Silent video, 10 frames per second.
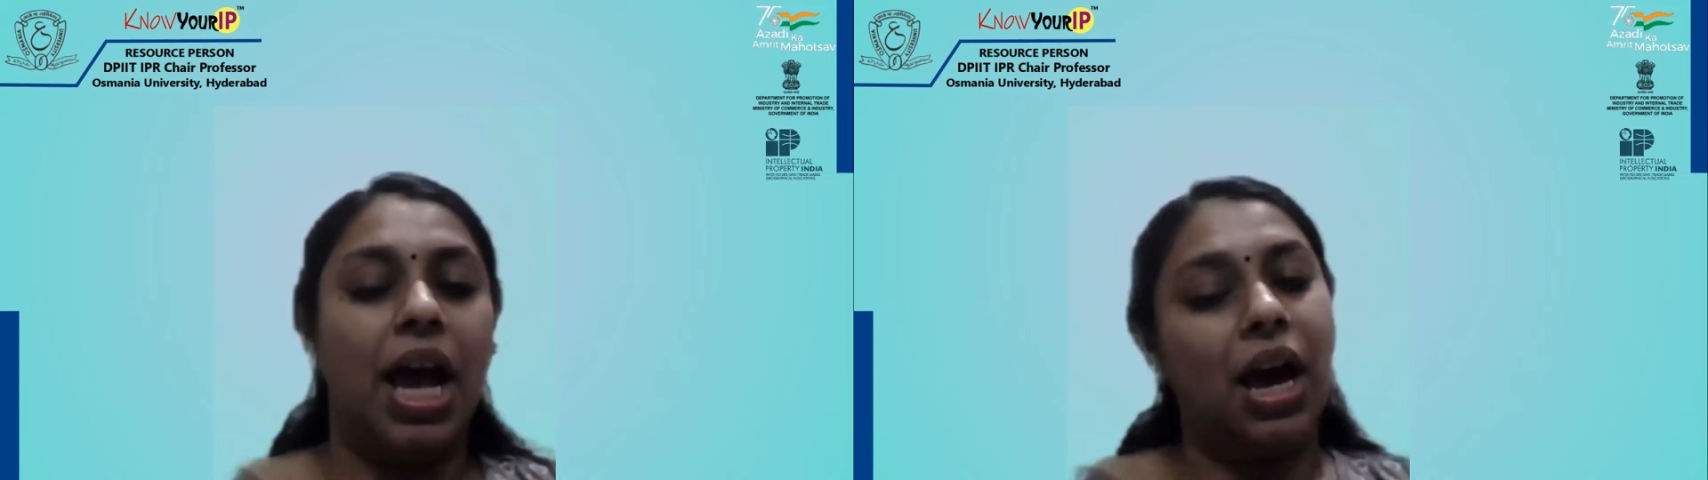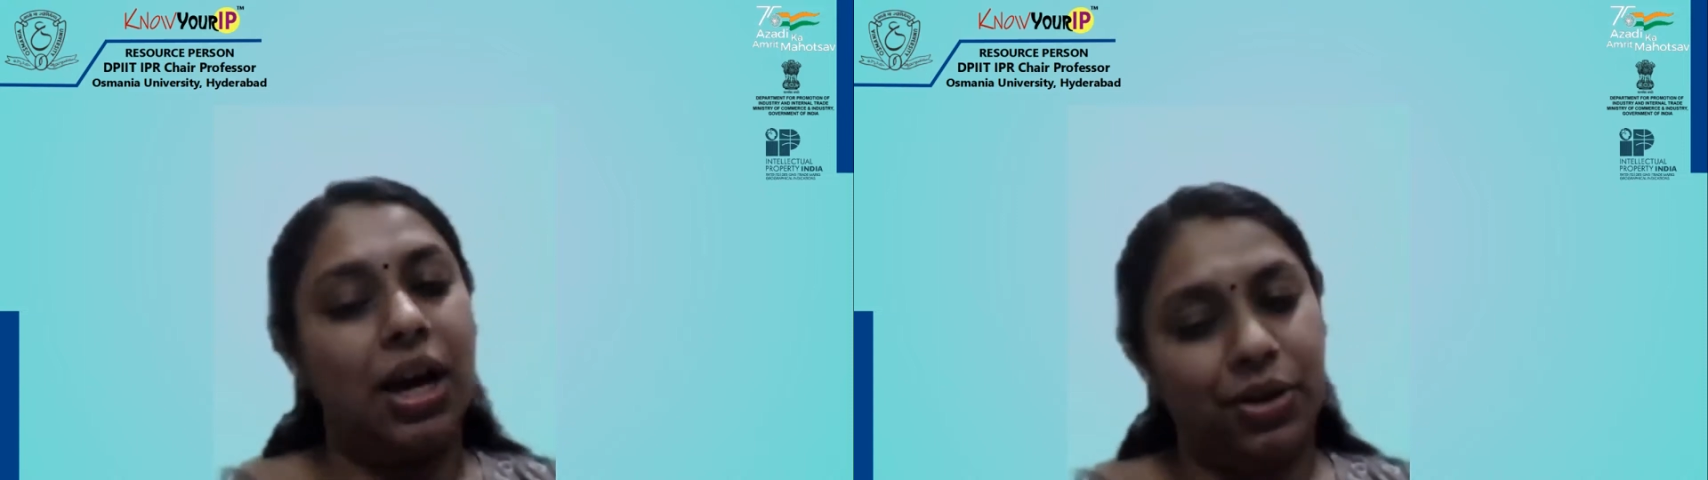
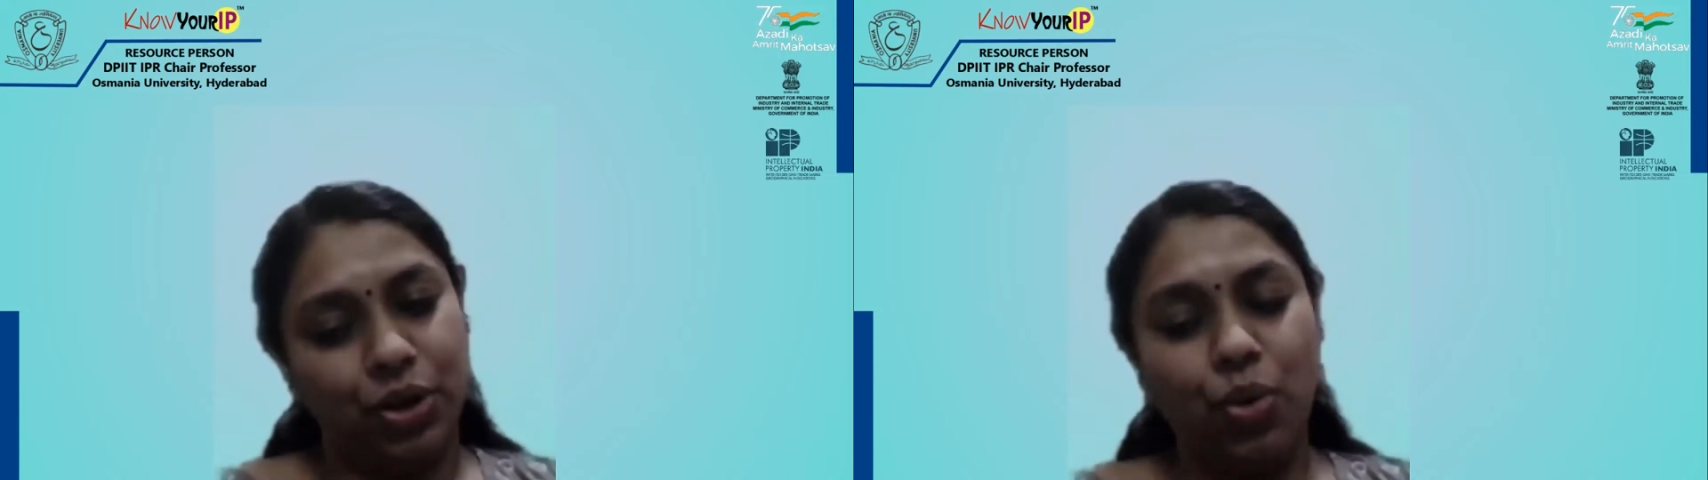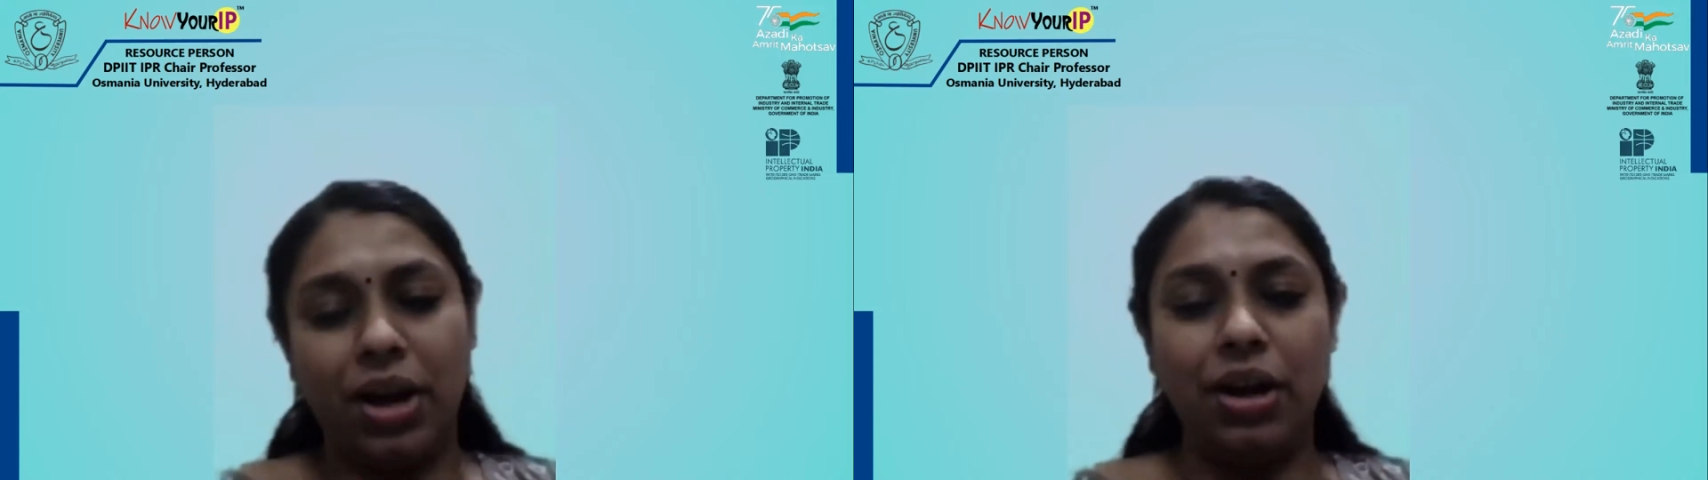you
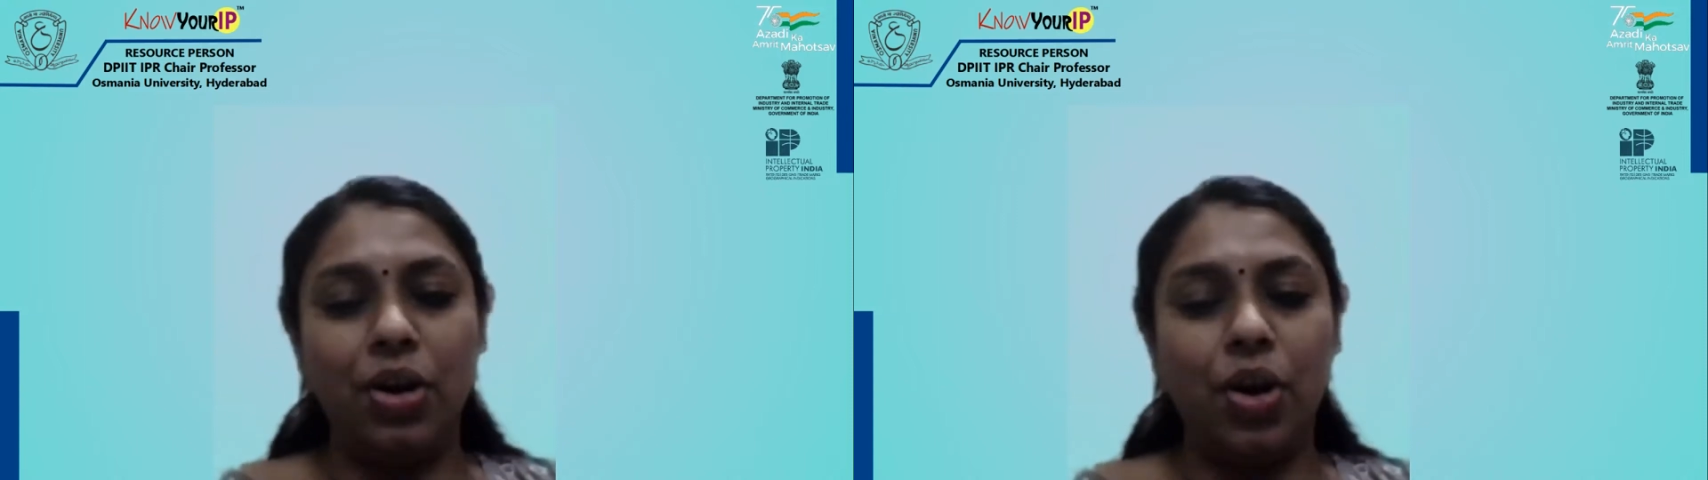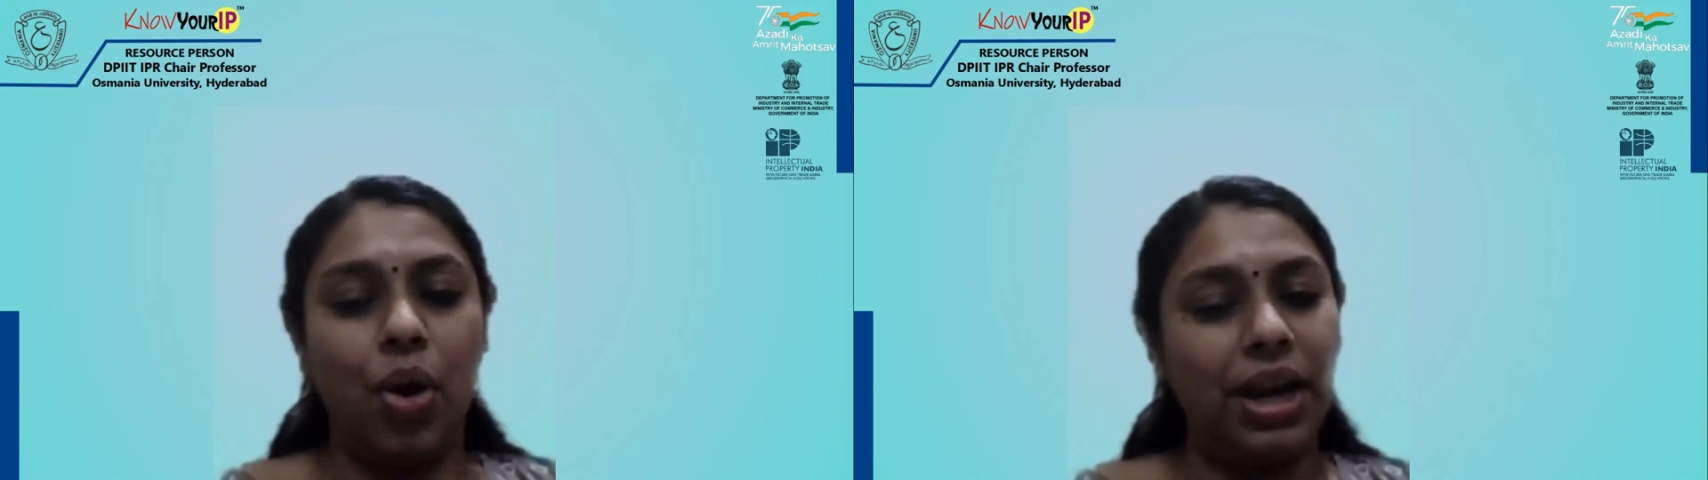are a law
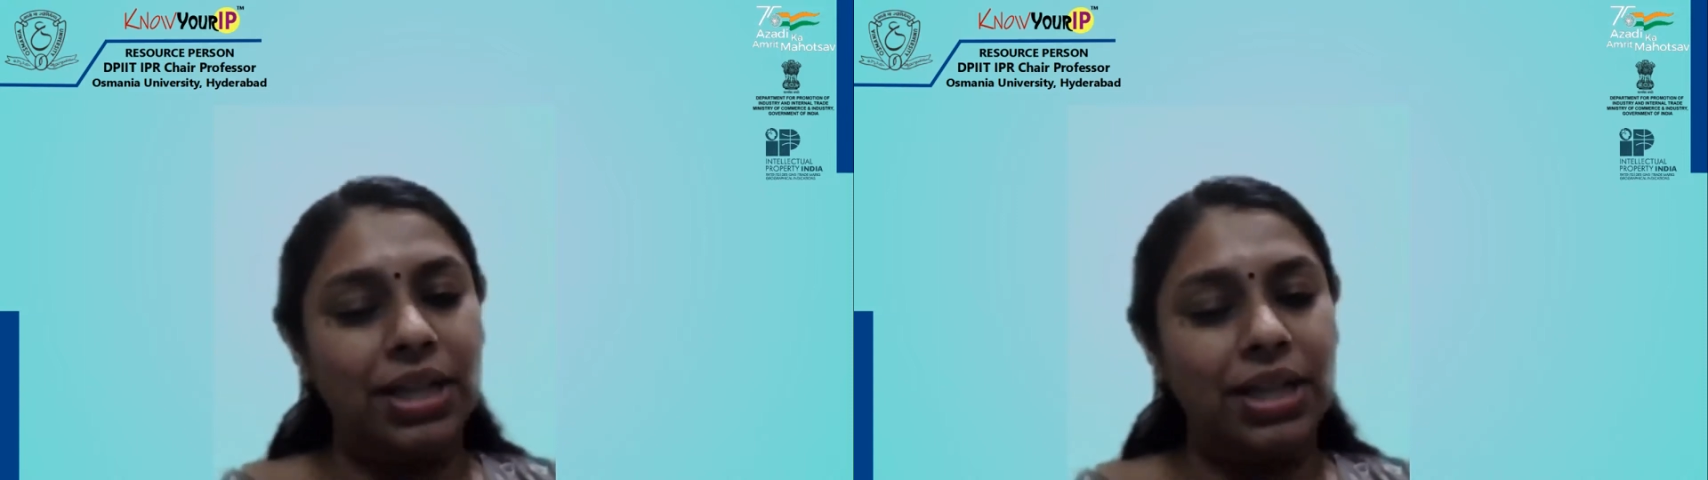graduate,